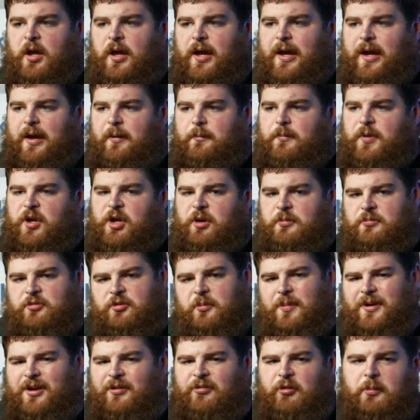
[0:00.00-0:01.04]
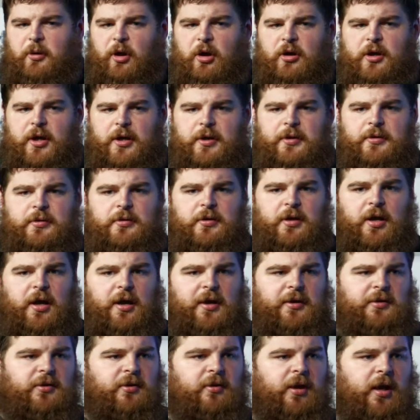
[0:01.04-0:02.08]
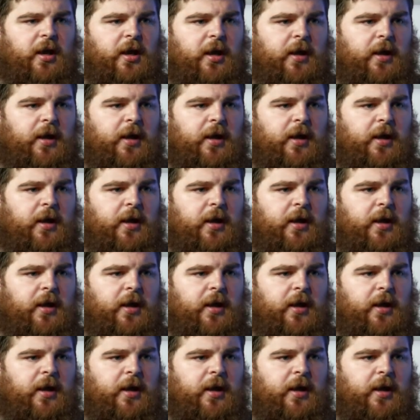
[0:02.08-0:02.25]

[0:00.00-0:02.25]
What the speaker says: it becomes a bit of a blocker, and